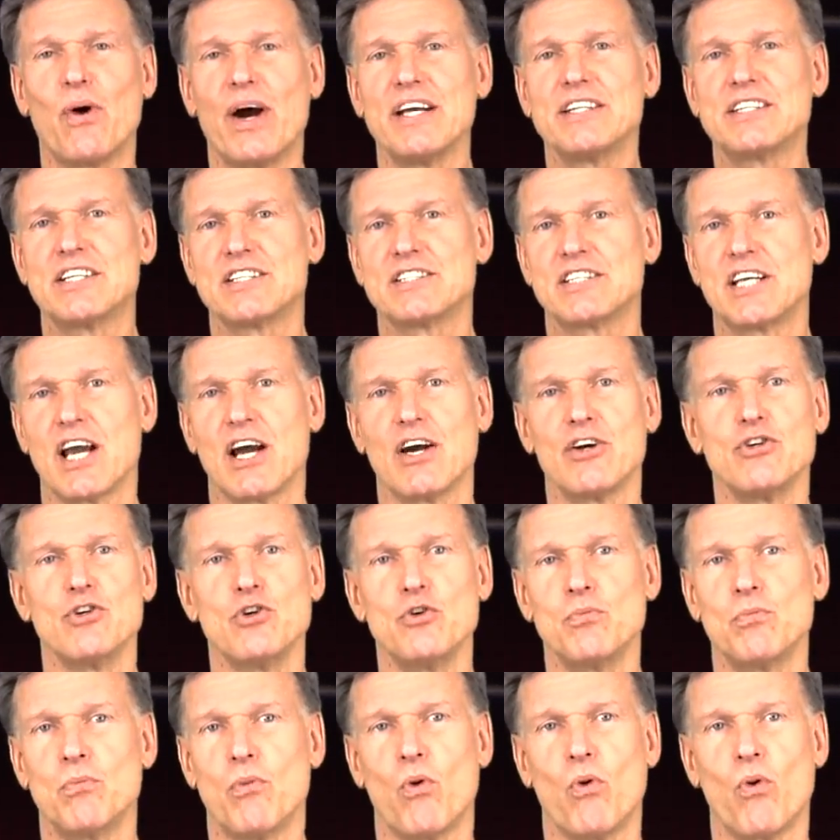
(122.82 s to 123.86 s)
wait to tell
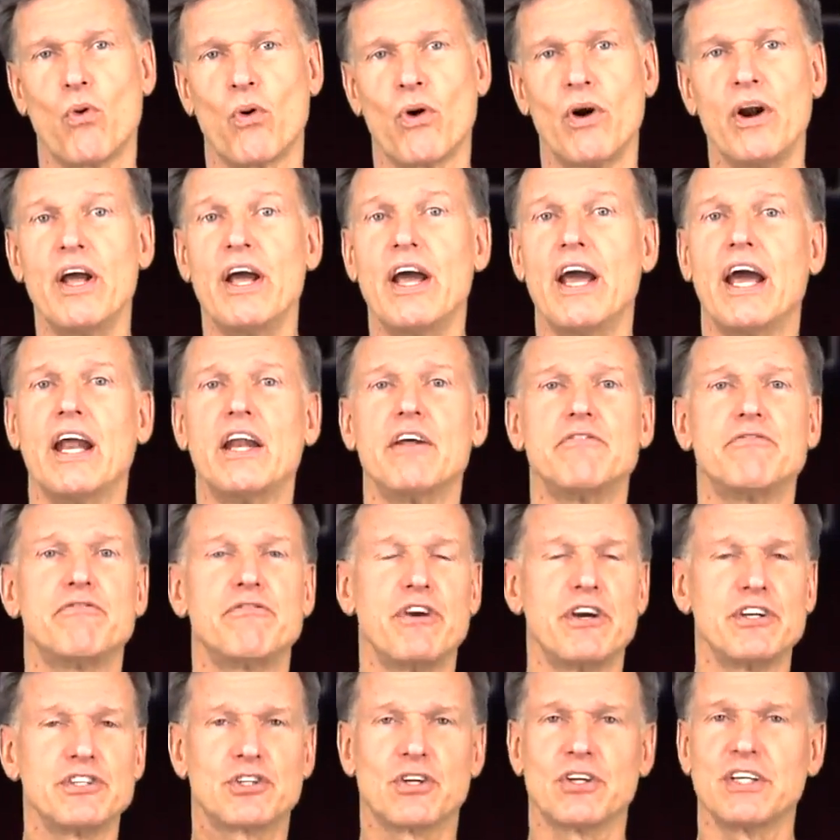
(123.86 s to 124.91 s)
you more and
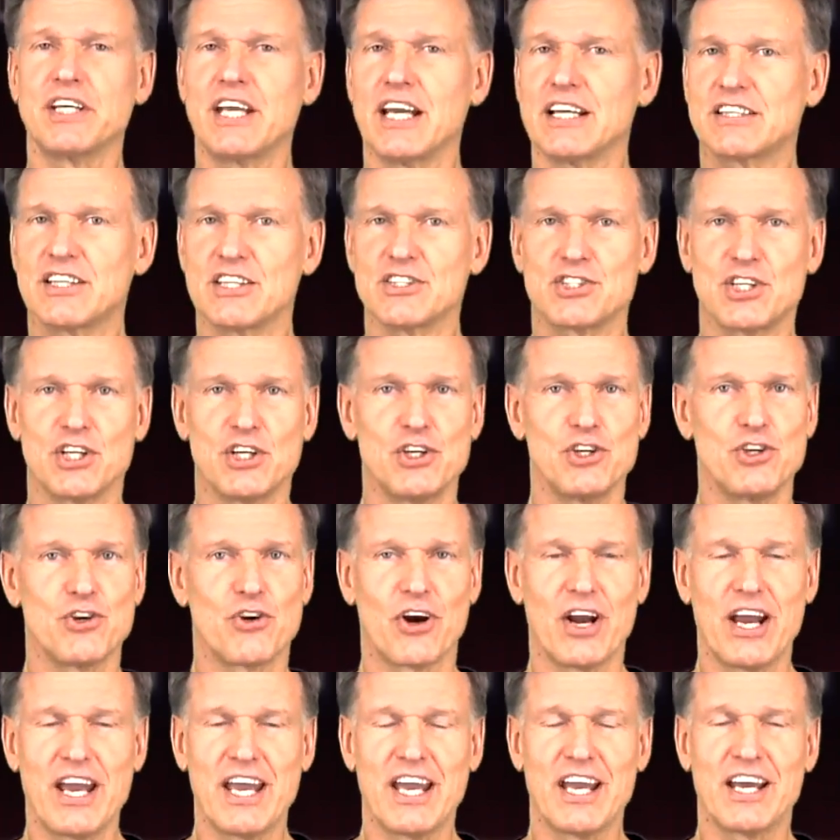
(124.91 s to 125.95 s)
eventually get this into
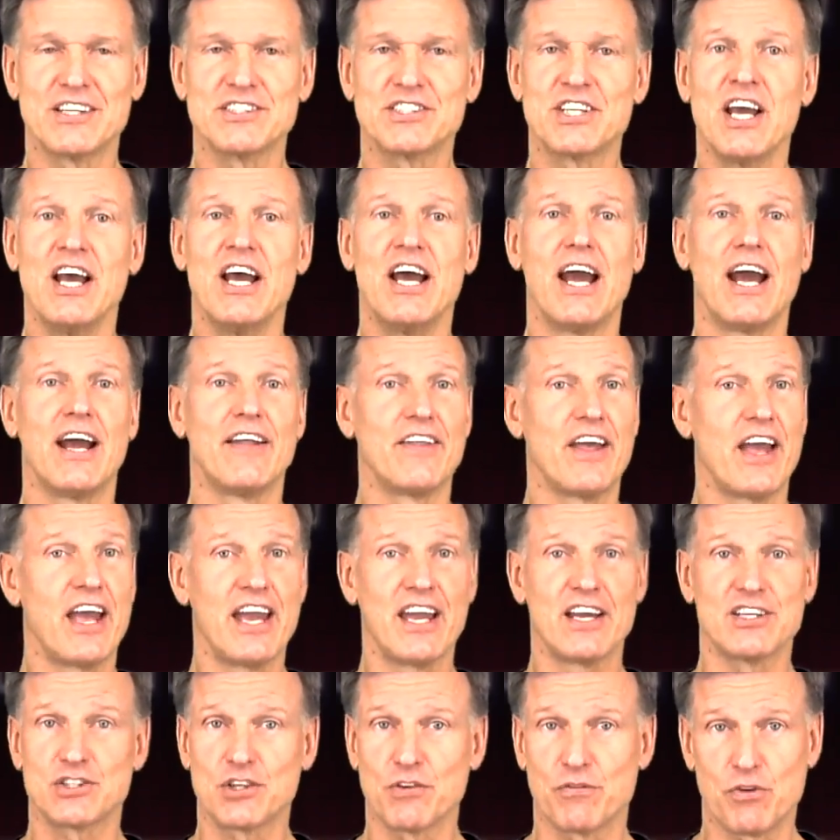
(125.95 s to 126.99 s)
your hands and the
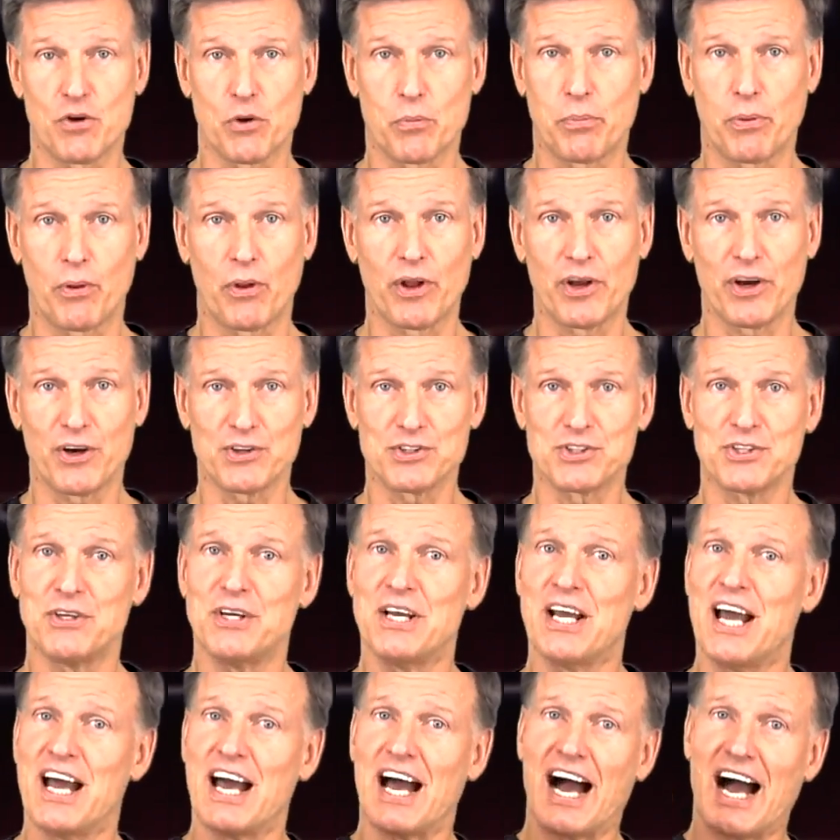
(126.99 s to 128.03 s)
hands of your players.
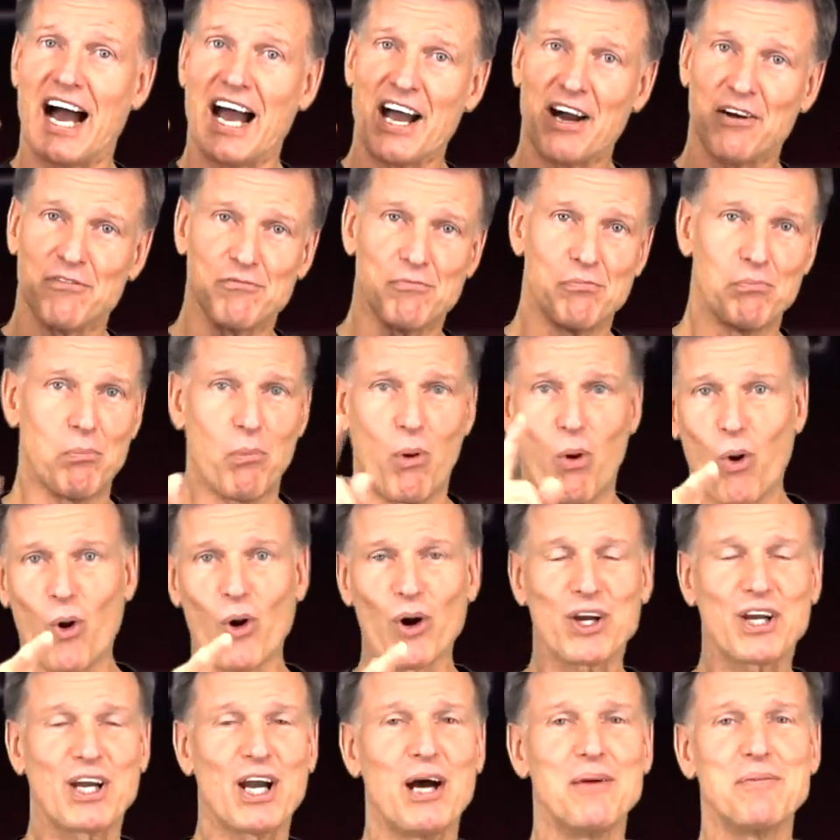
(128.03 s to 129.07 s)
I have
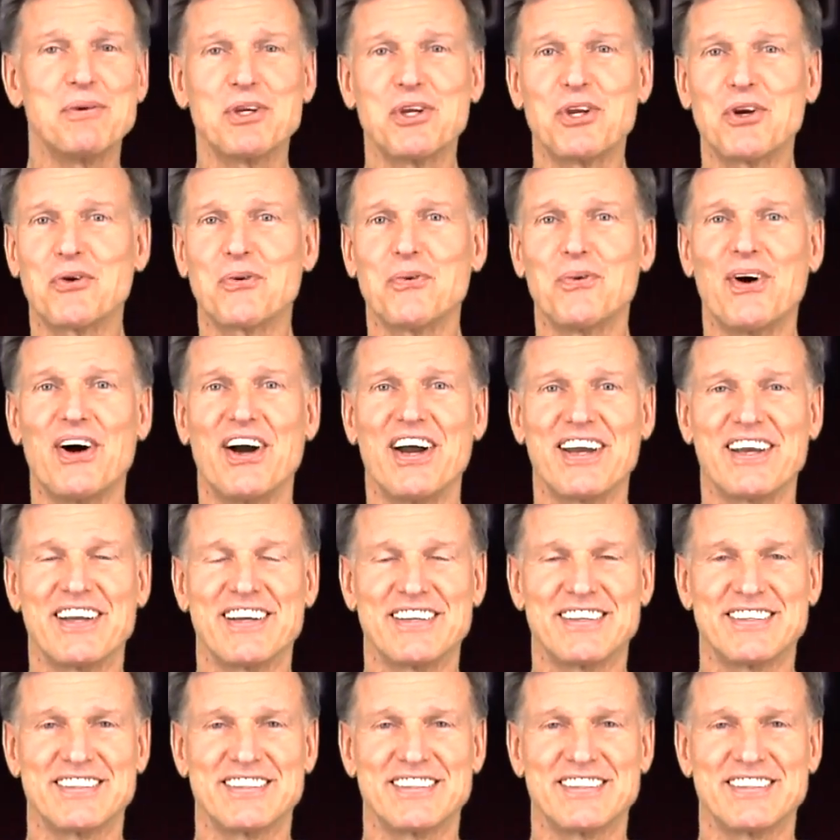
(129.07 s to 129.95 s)
more coming your way.